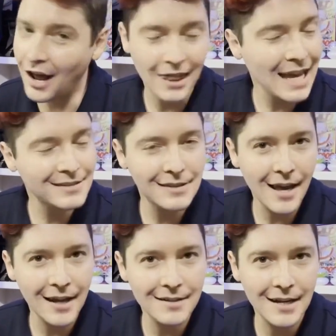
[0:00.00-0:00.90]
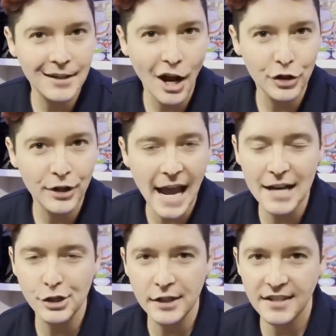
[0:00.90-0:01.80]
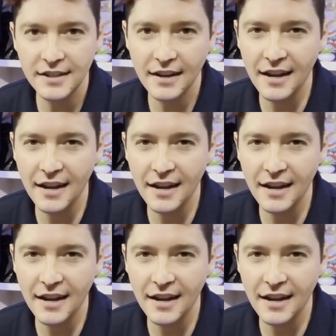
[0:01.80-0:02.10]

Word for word: less than $10 gadget,